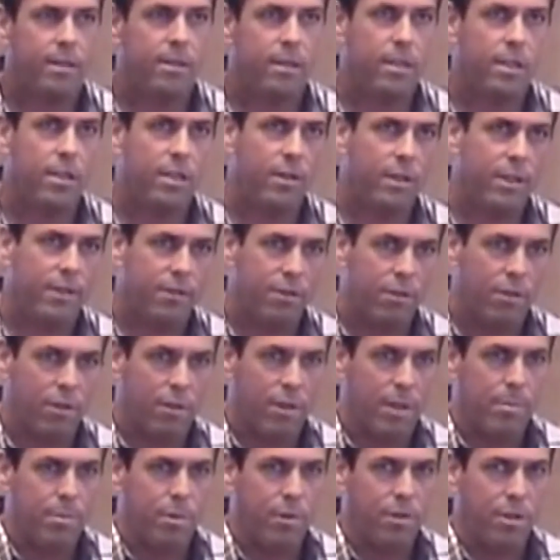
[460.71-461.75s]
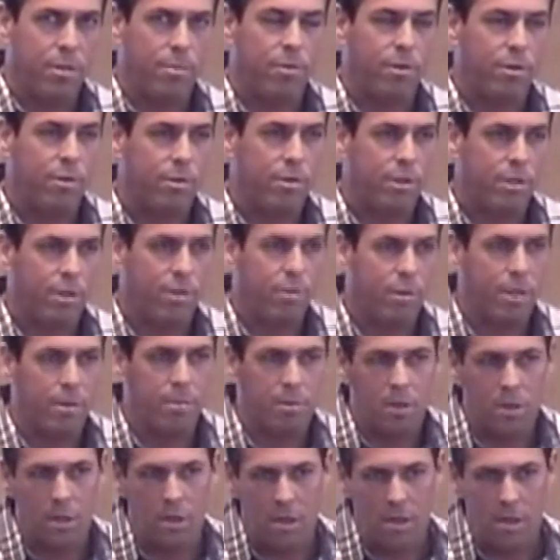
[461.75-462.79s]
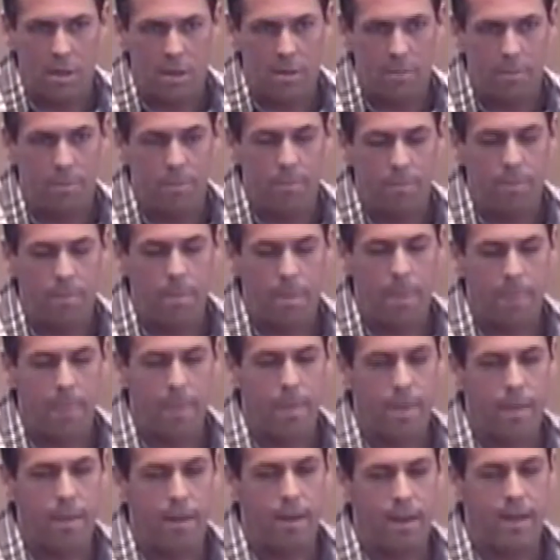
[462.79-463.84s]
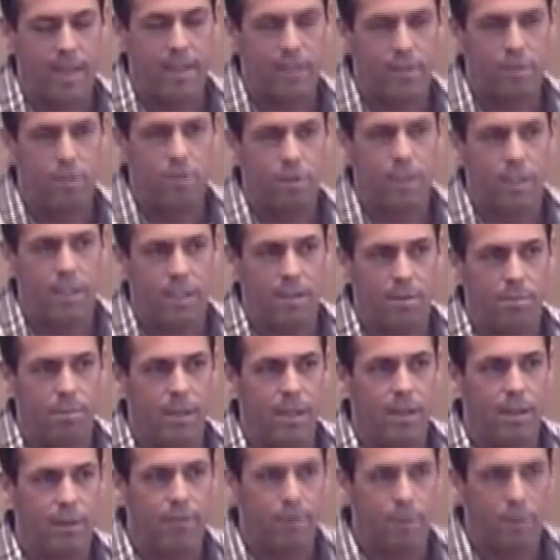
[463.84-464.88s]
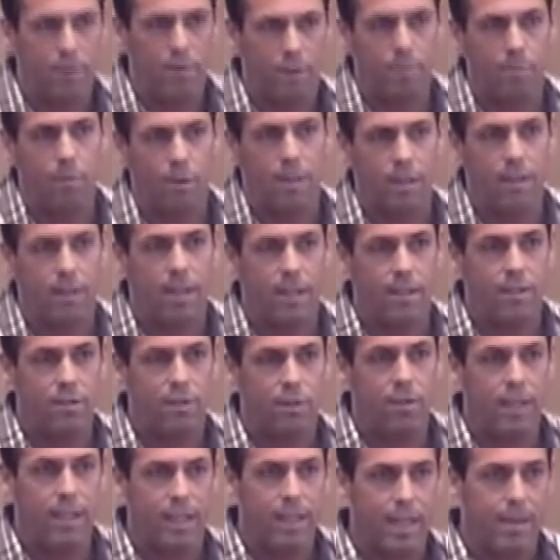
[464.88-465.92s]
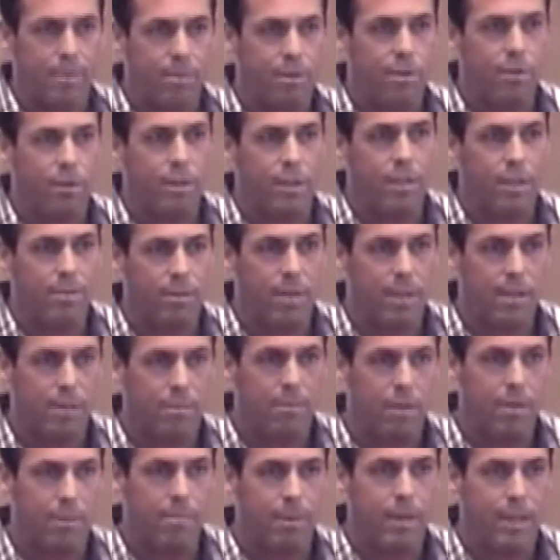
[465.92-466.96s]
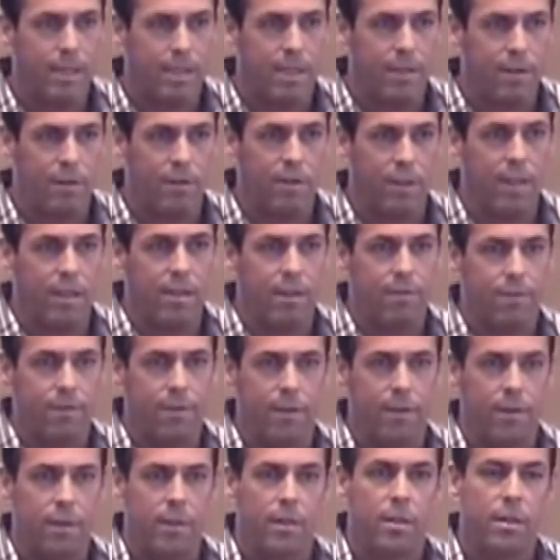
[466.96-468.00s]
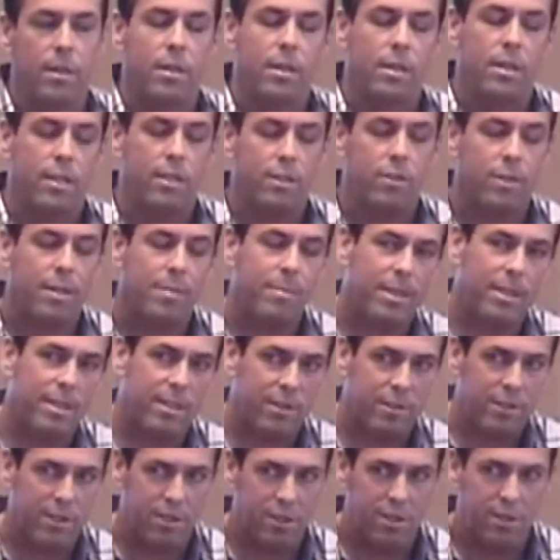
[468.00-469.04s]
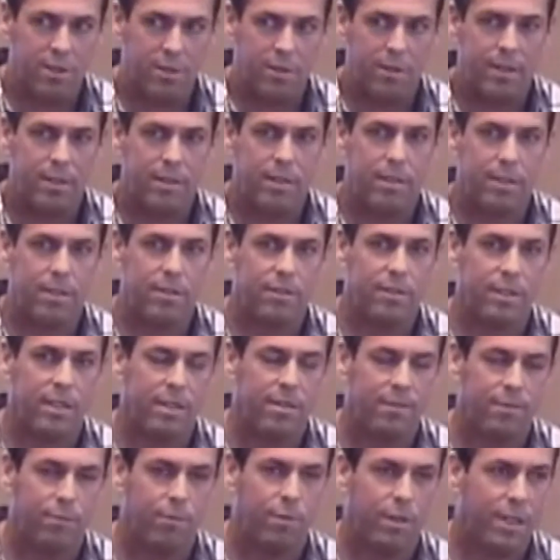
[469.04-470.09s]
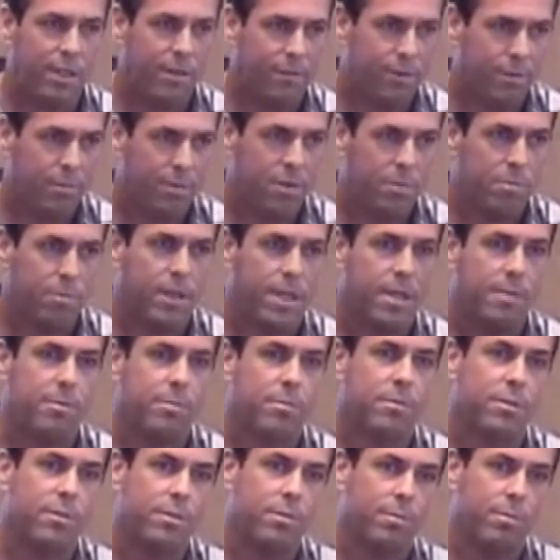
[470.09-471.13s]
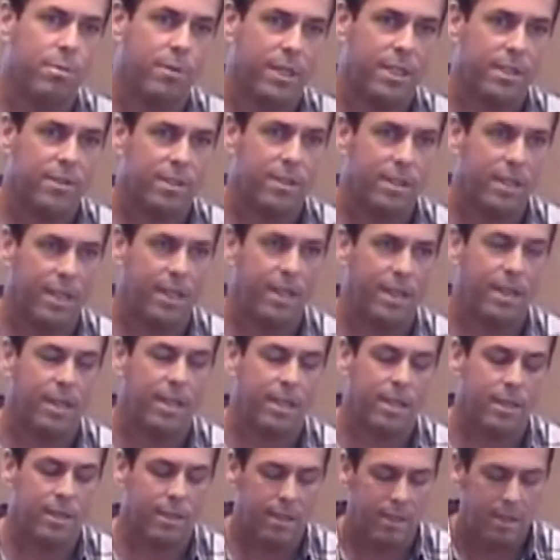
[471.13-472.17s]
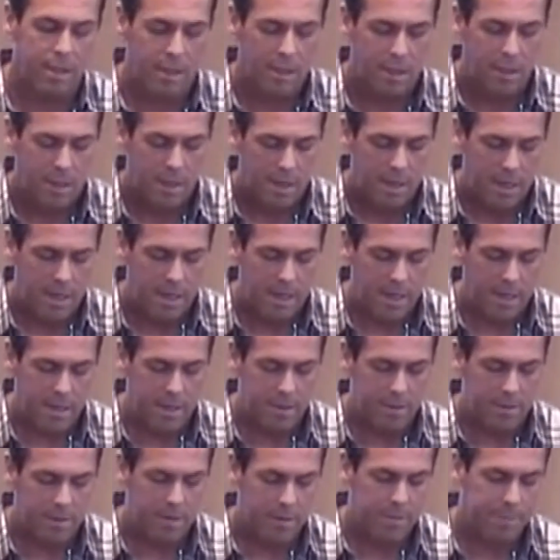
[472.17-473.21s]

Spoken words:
even though I put them through incredible harm, I still needed to be there for them while I still had an opportunity to make an impact on their life. And so I made a decision to, instead of running from this problem, to embrace it head on. And,